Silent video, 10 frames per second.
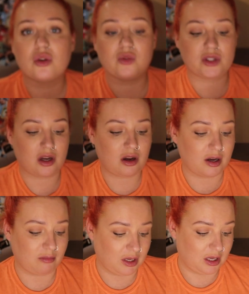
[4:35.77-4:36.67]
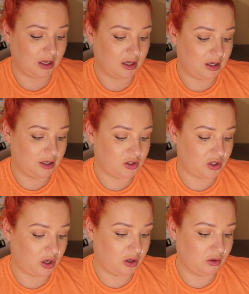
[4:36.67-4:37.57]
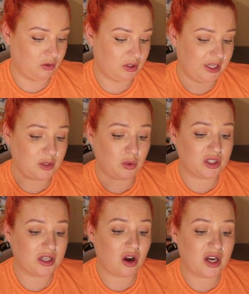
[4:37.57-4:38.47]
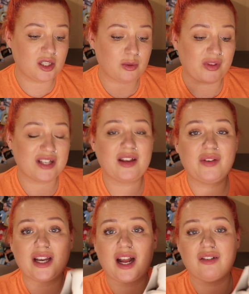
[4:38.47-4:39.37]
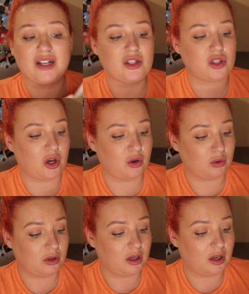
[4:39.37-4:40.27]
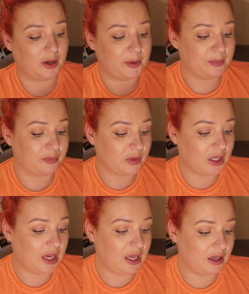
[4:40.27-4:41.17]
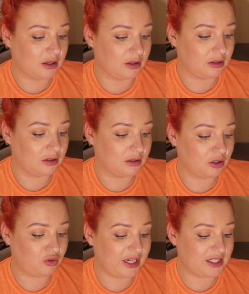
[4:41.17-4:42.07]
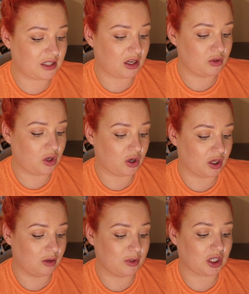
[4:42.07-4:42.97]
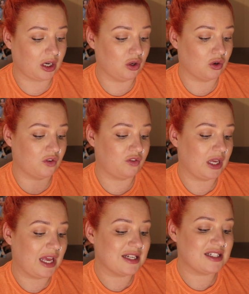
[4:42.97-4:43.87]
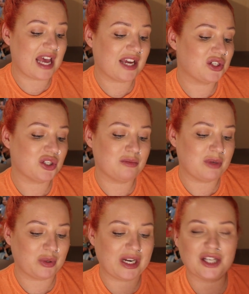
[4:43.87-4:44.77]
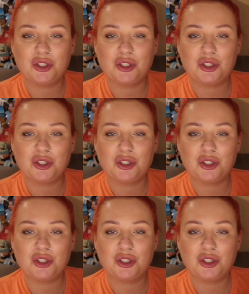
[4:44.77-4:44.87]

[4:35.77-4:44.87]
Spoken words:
all the time. So these ones are nice as well. They're 70 calories. So yeah, Greek style yogurt, which I love. Decadent millionaire